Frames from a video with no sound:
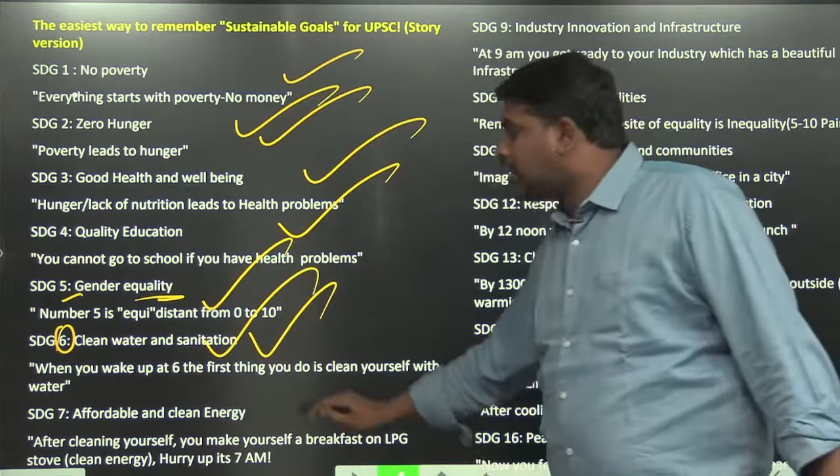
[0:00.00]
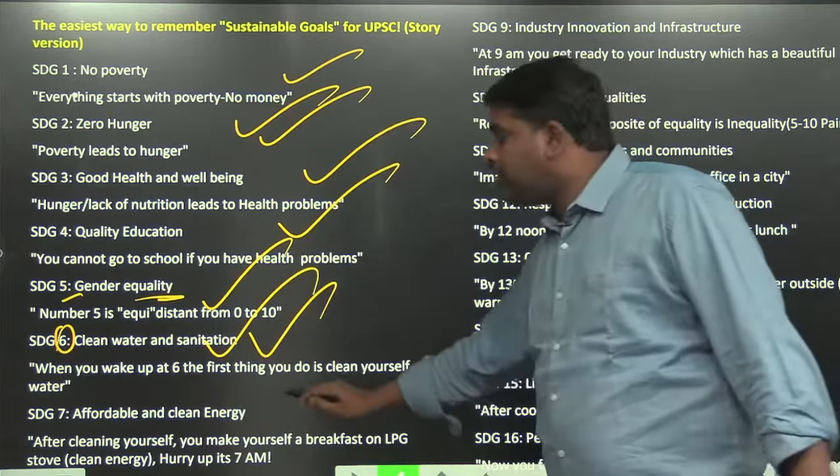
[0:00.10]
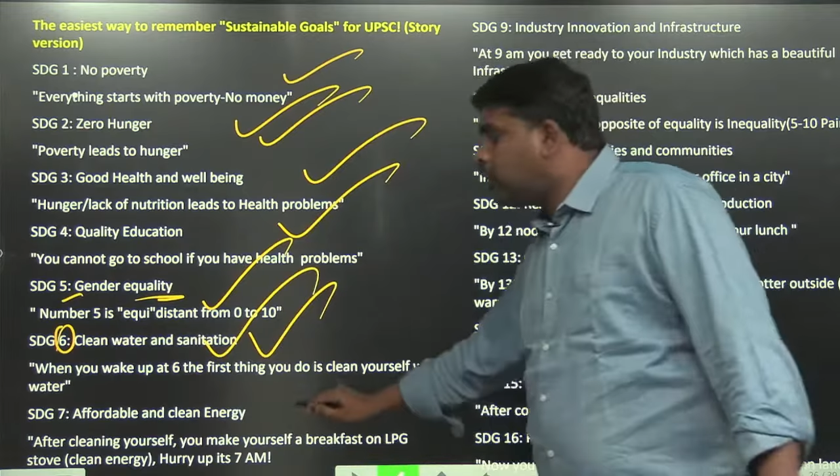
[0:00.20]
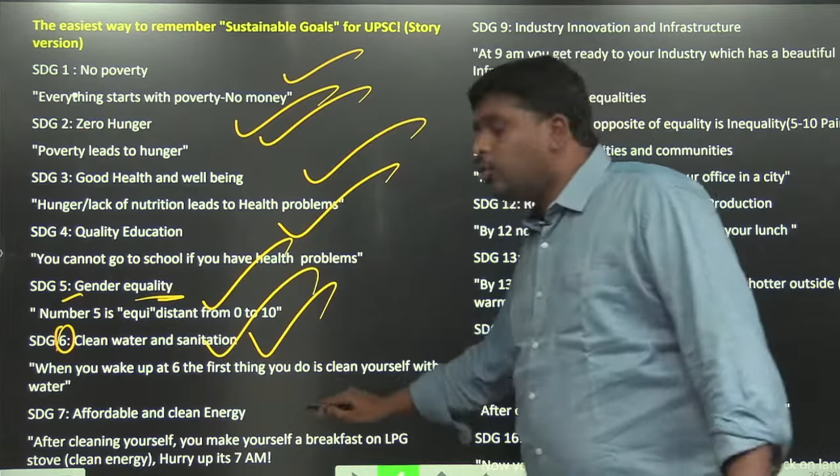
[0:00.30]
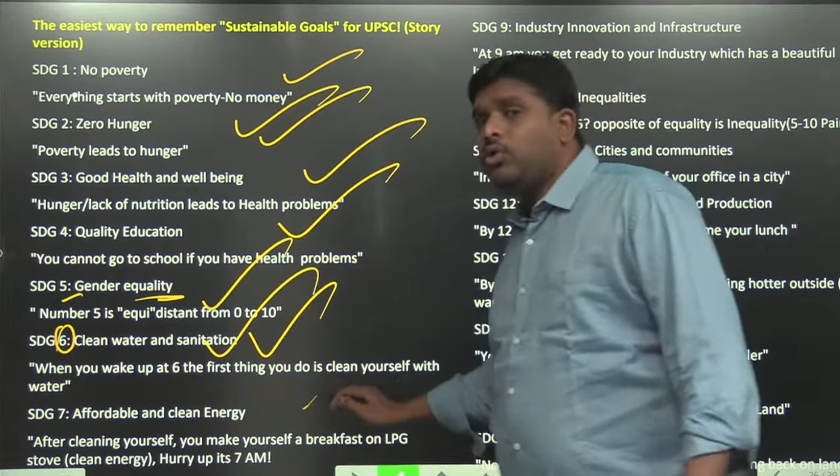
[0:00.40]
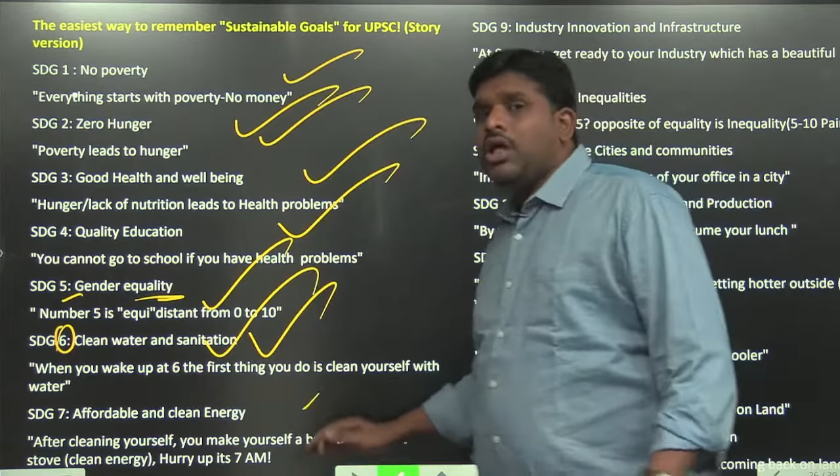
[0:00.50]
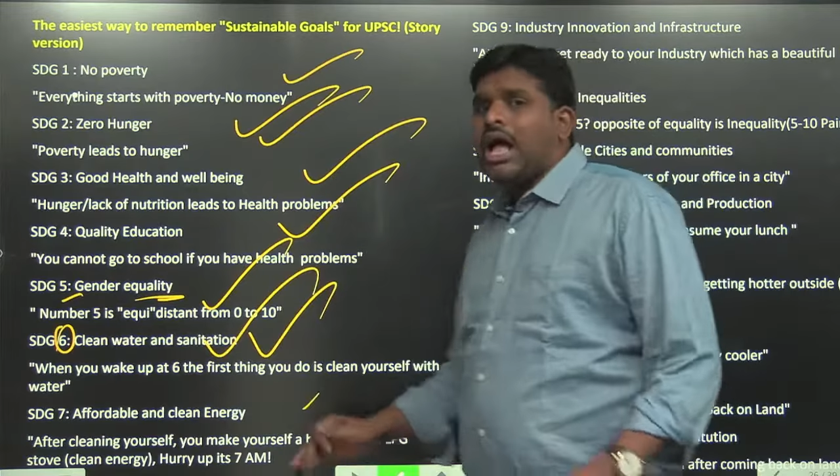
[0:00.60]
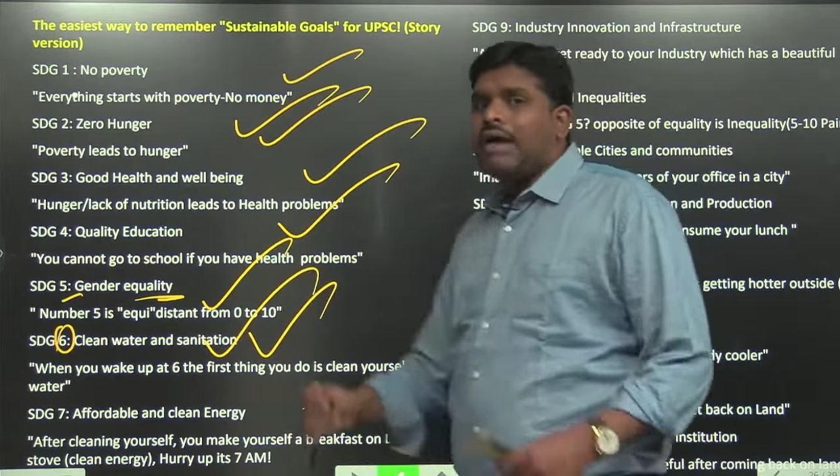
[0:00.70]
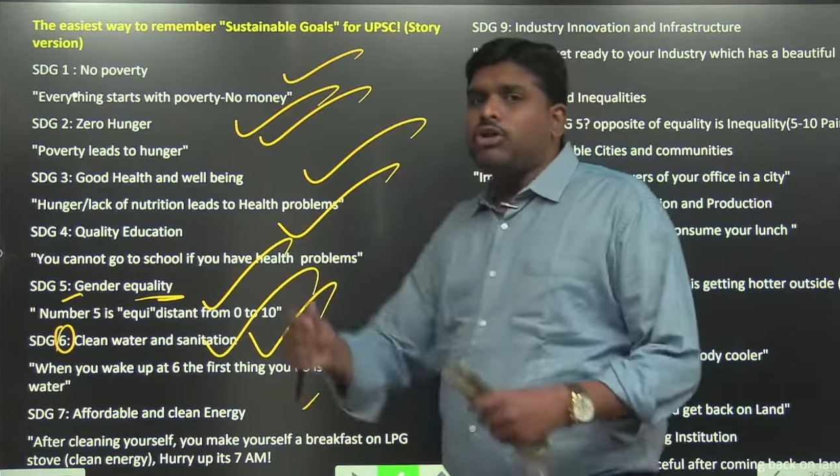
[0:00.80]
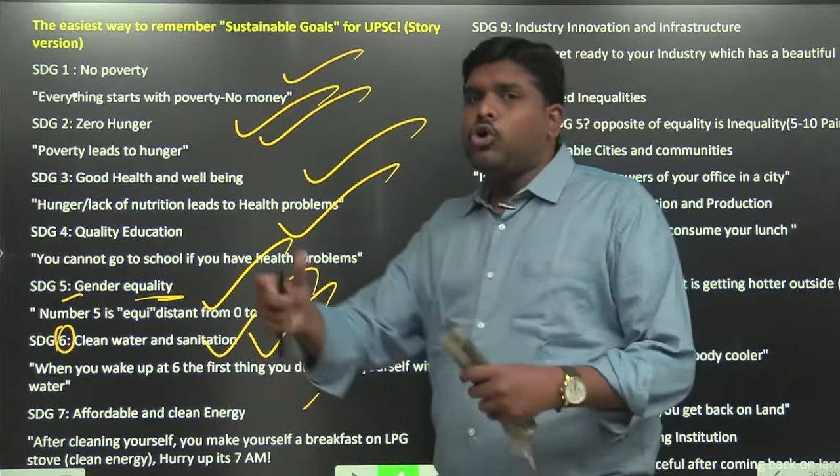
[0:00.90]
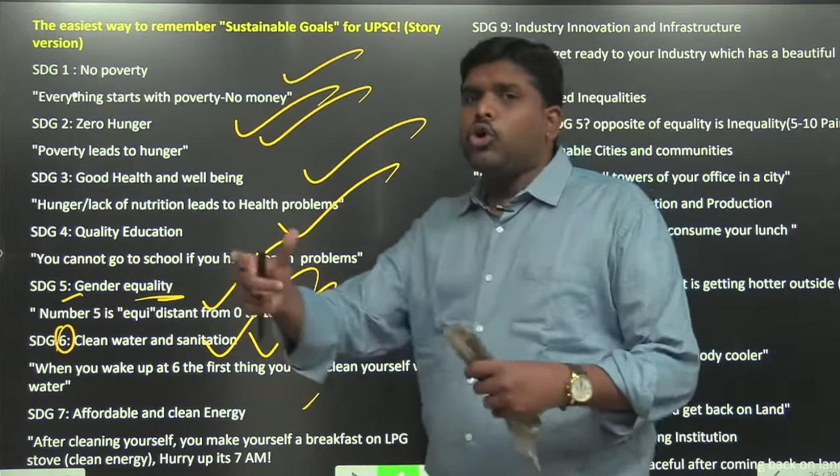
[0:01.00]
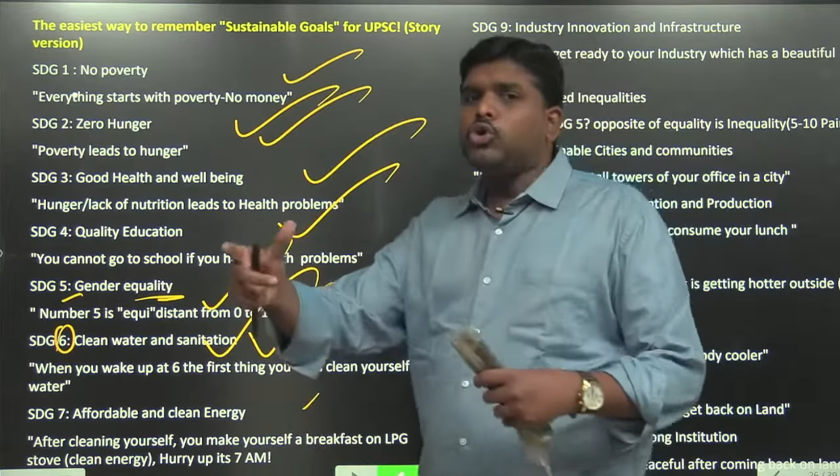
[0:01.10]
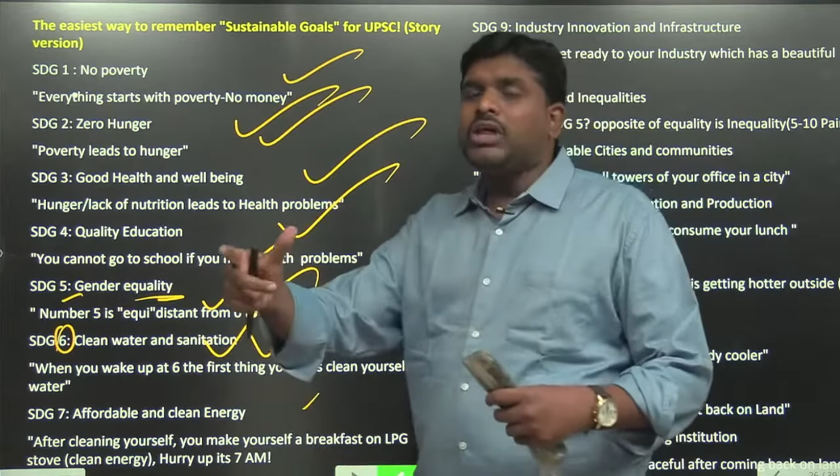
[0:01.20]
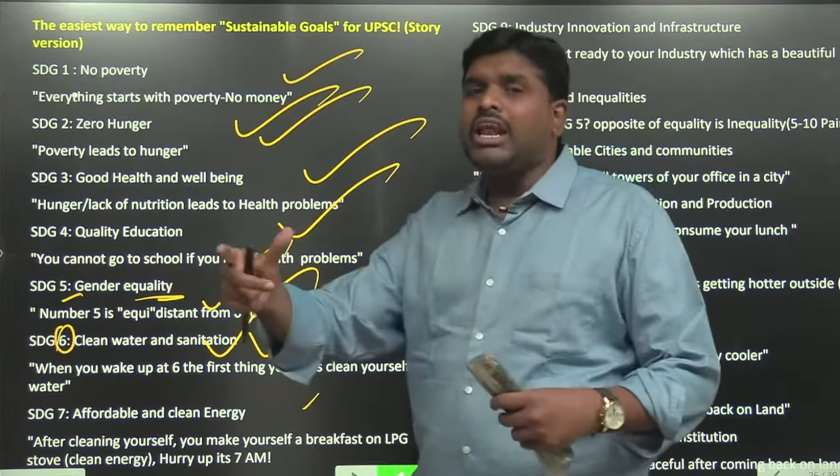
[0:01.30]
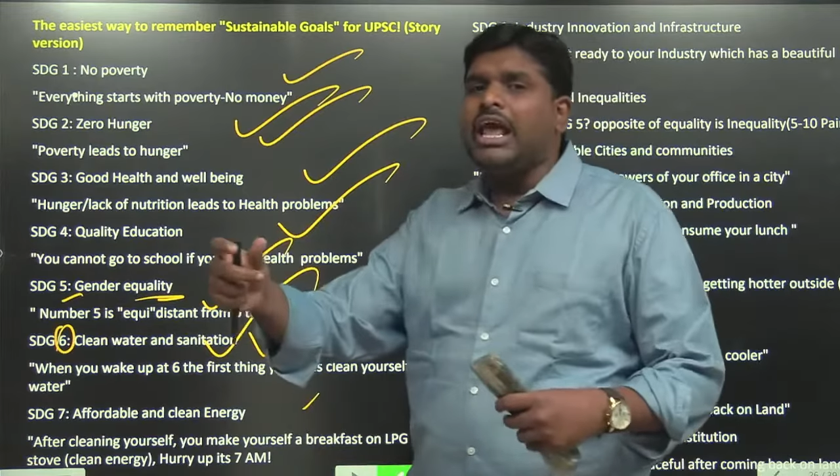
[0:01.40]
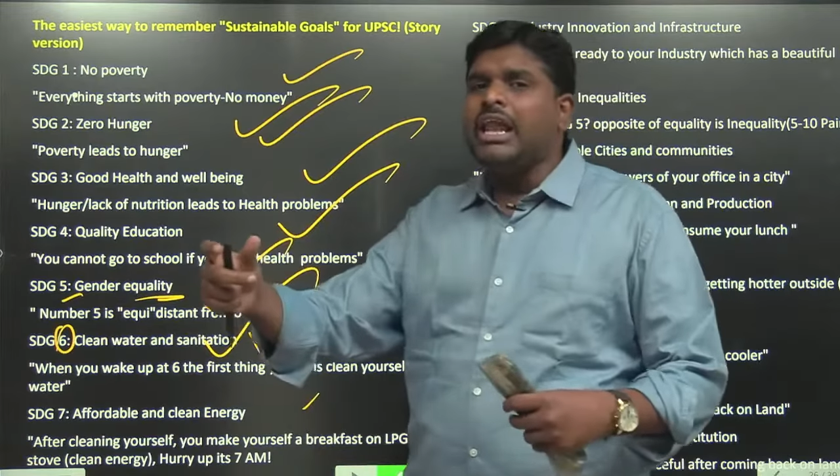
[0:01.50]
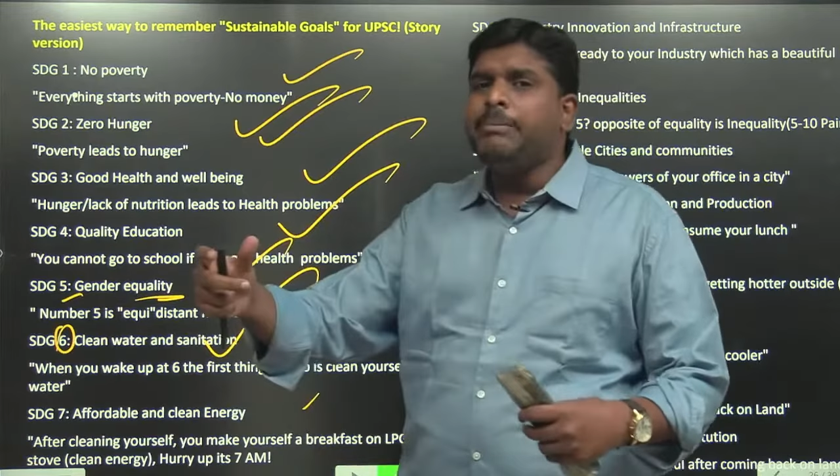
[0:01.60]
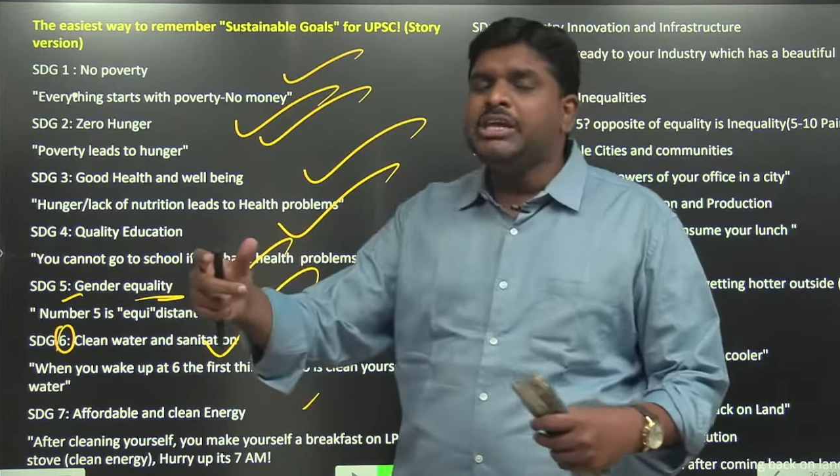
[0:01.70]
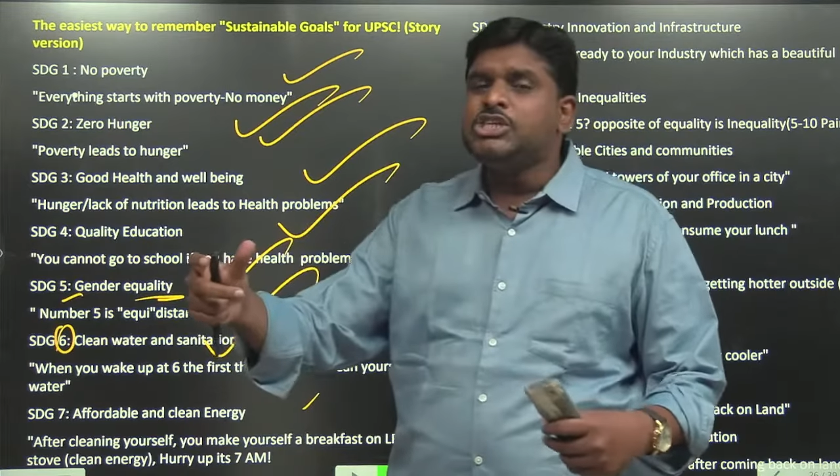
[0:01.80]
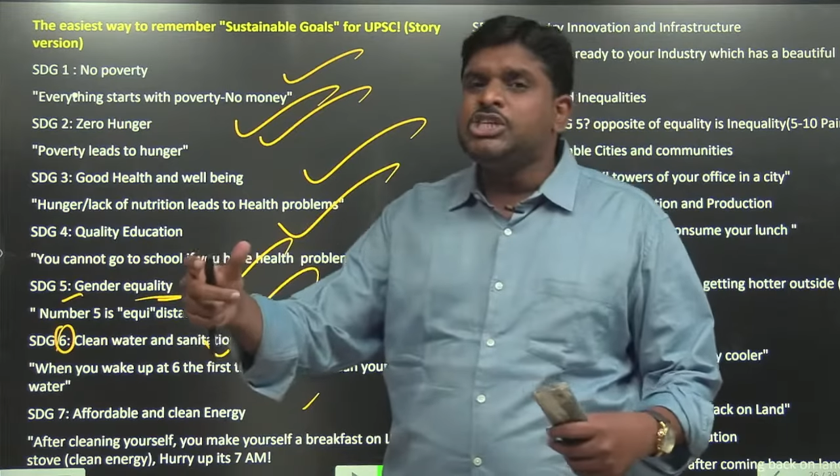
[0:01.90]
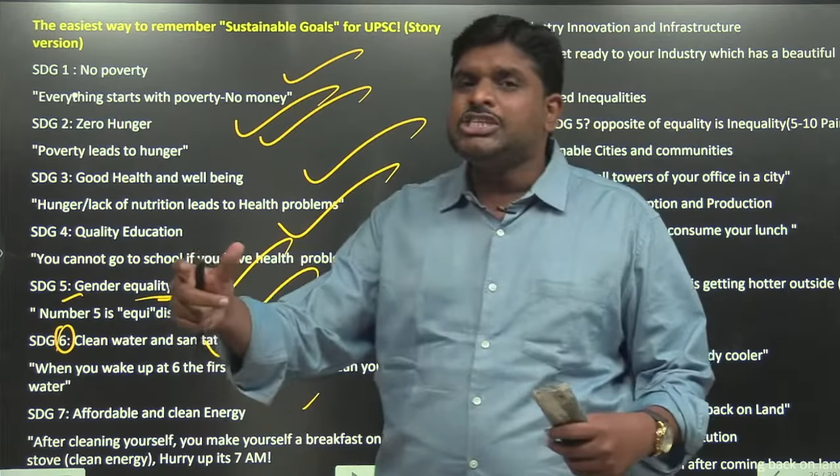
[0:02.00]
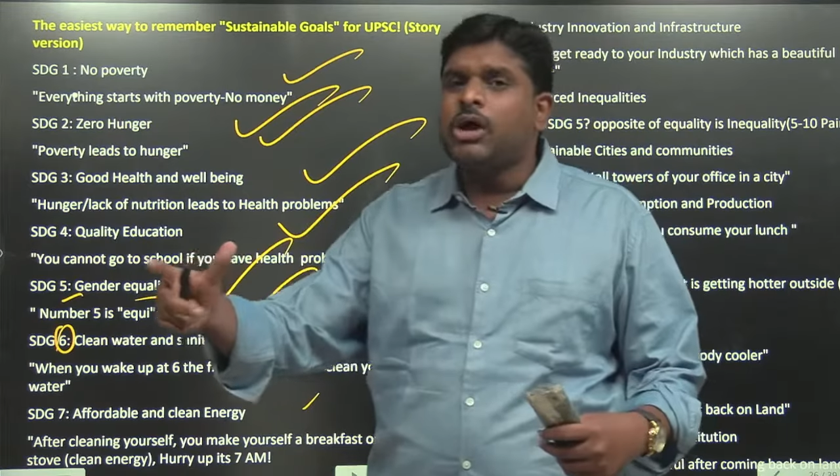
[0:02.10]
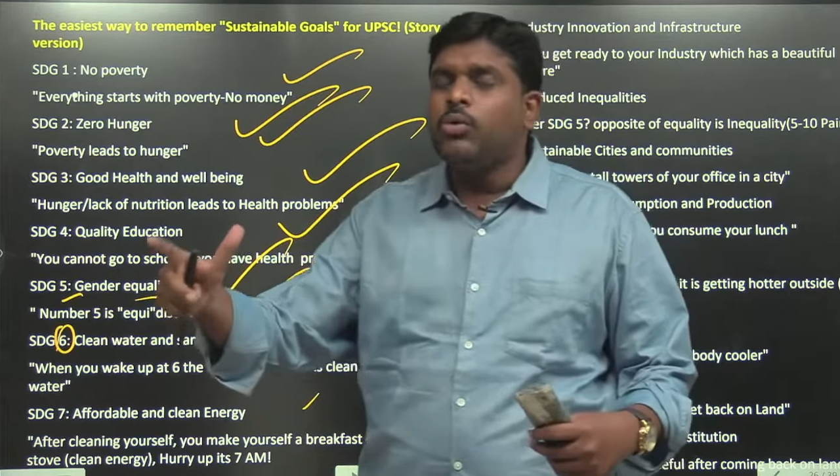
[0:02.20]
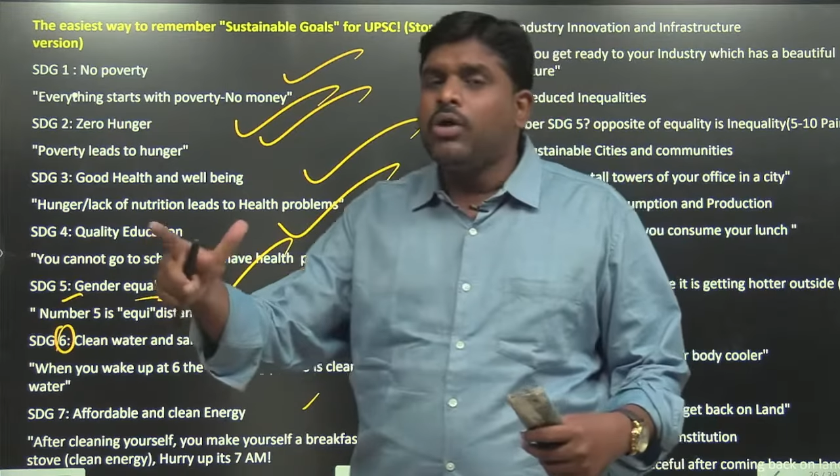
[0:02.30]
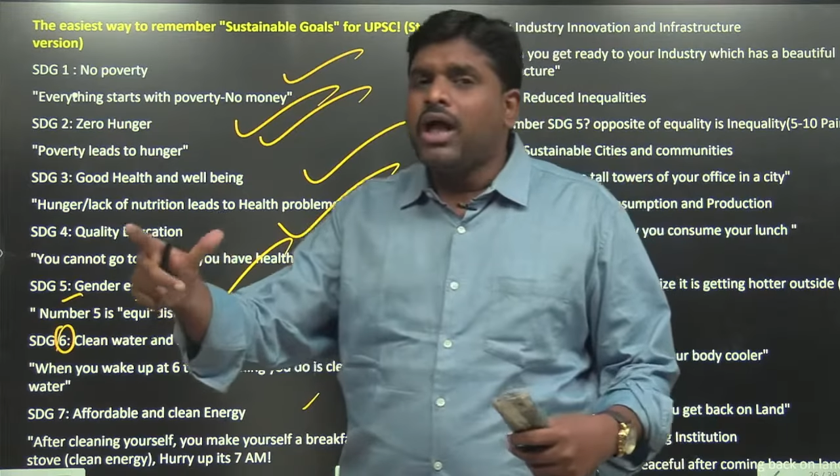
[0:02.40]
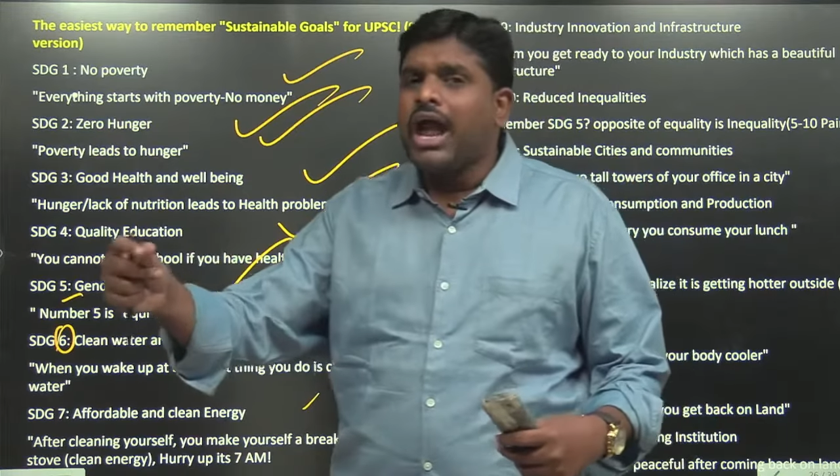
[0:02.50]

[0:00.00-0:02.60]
will do? I will go to the LPG stove